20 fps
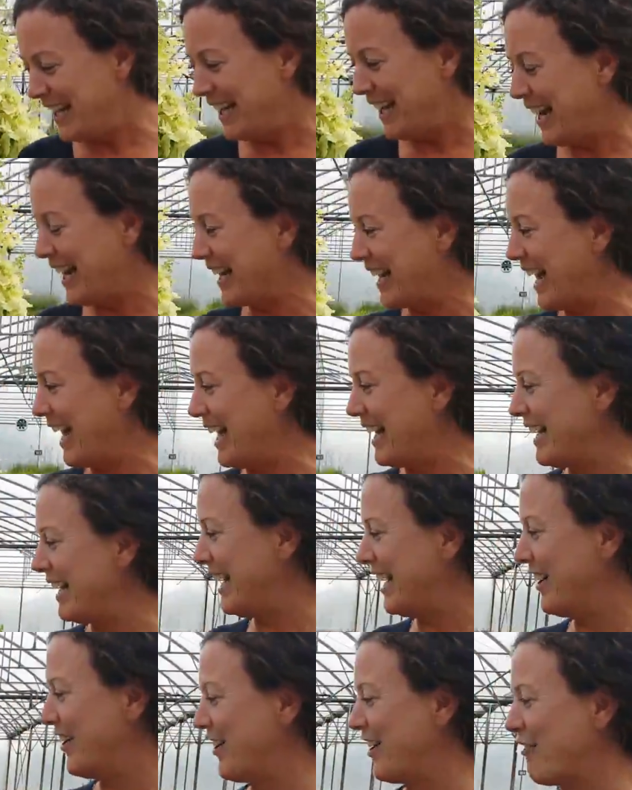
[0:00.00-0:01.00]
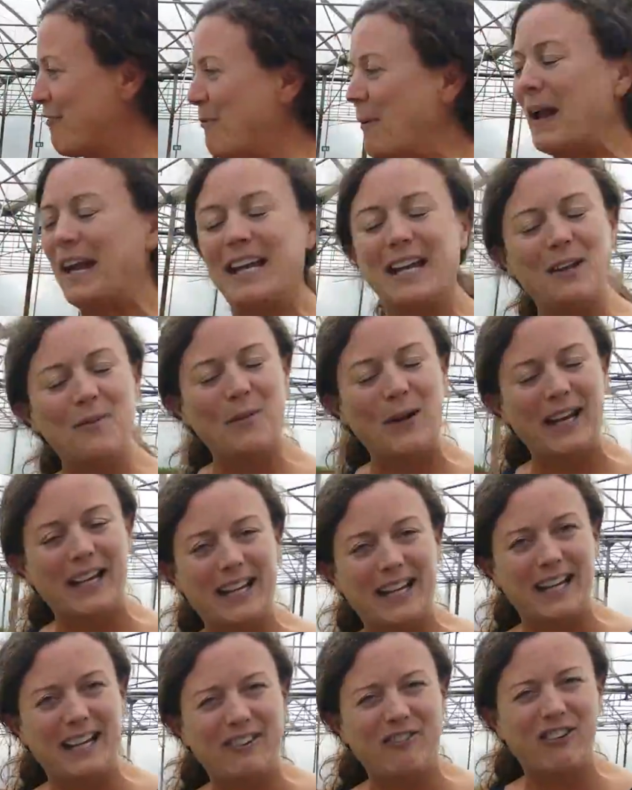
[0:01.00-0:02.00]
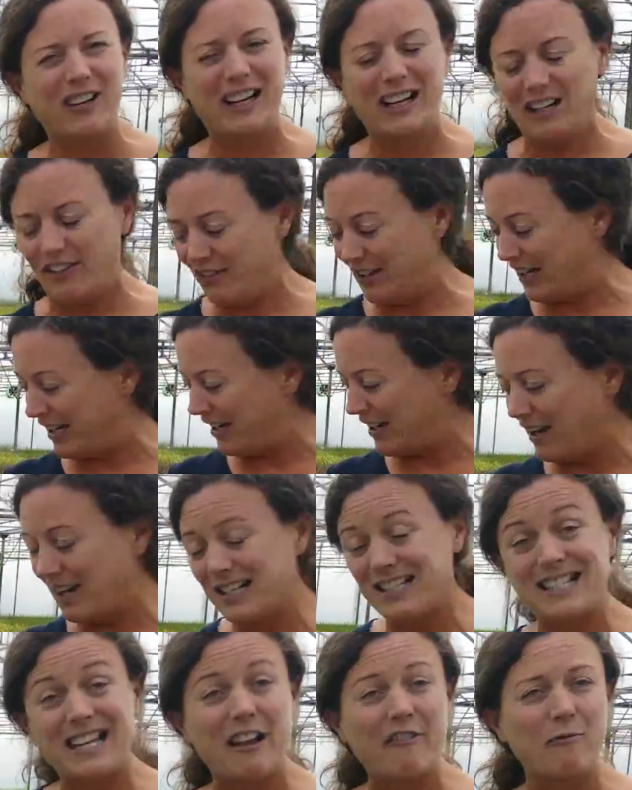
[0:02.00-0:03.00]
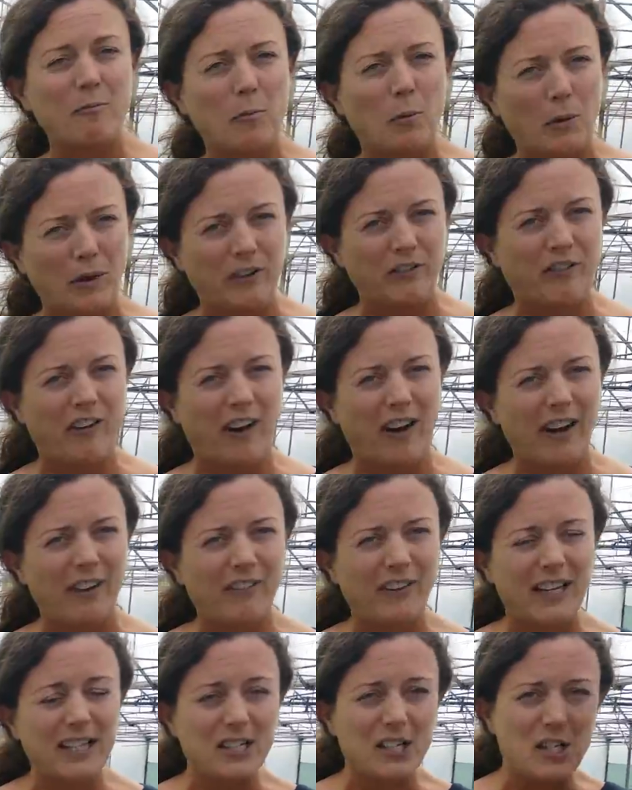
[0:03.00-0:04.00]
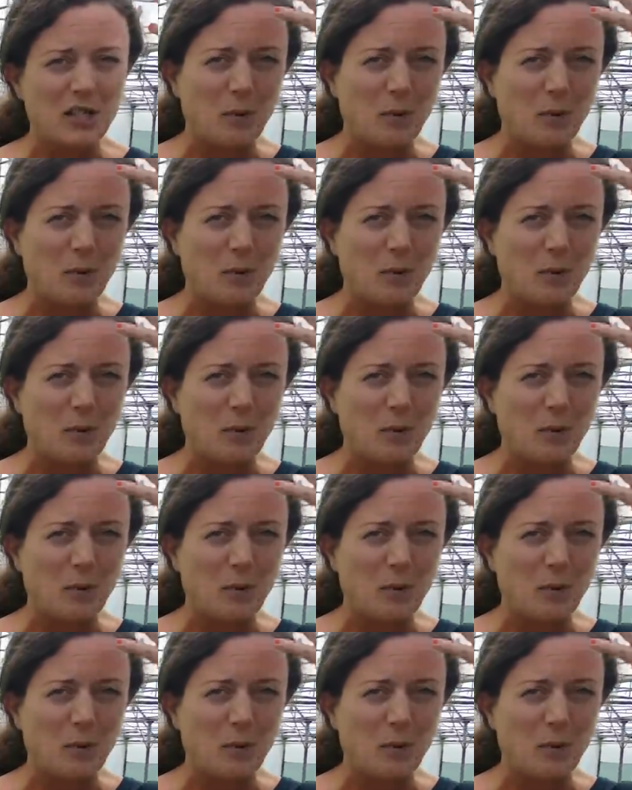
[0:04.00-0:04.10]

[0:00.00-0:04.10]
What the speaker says: again, here you have Pinky Winky, really nice 7.5 litres.